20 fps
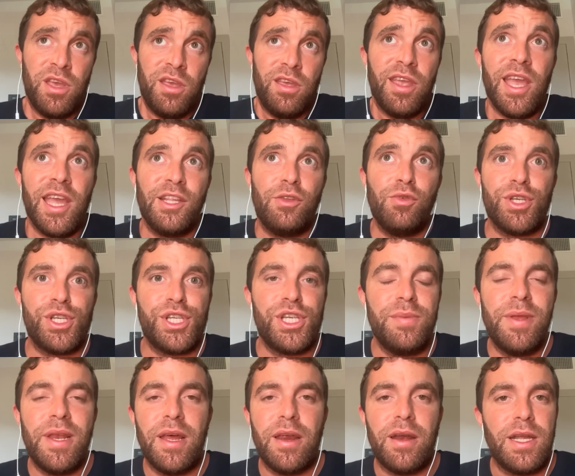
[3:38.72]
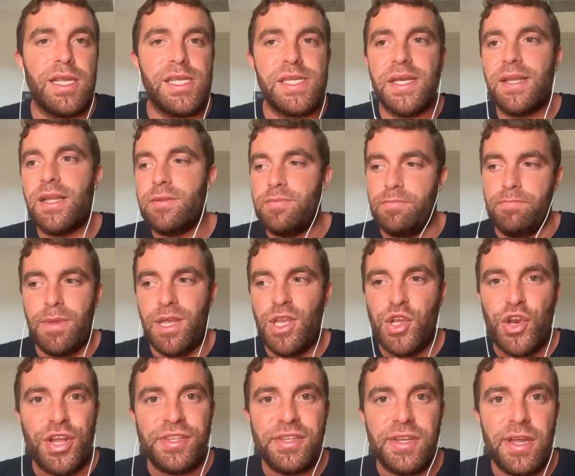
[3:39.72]
Yeah, it was similar. Let's say that Man
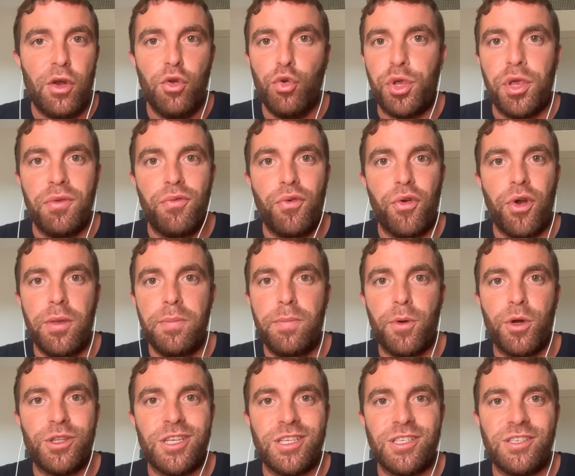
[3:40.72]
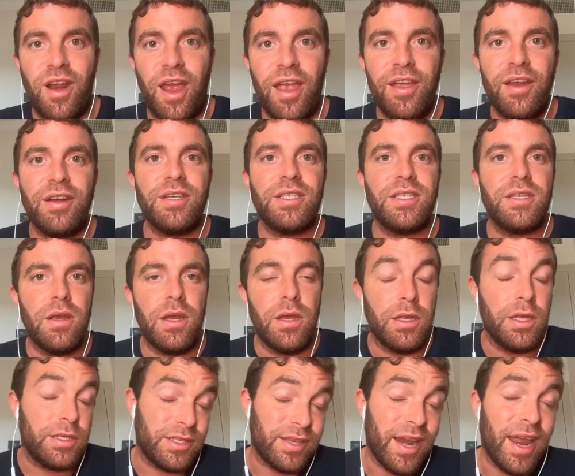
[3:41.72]
United are looking for an important striker,
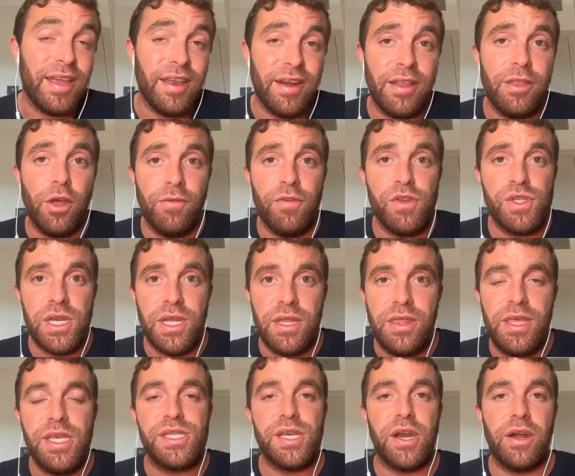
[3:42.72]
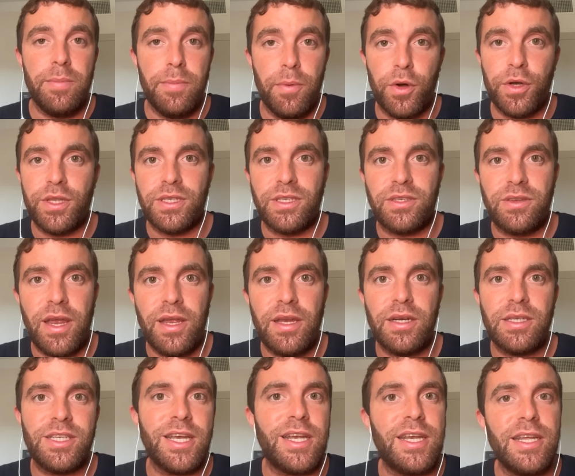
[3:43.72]
and obviously these are important
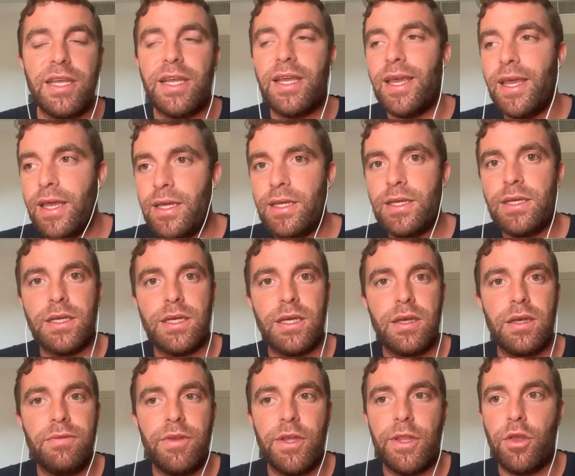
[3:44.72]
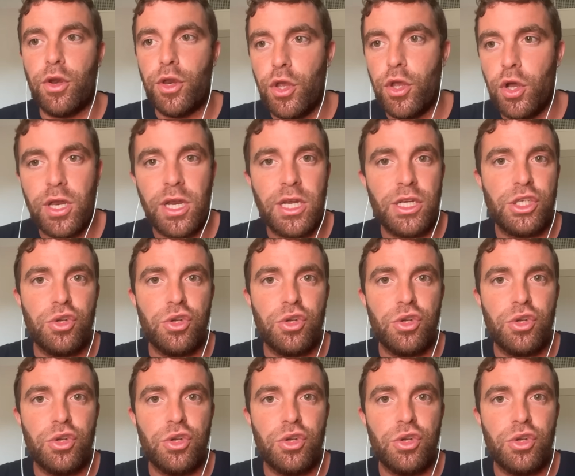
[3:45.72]
strikers, Ekitike, Victor Gyökeres.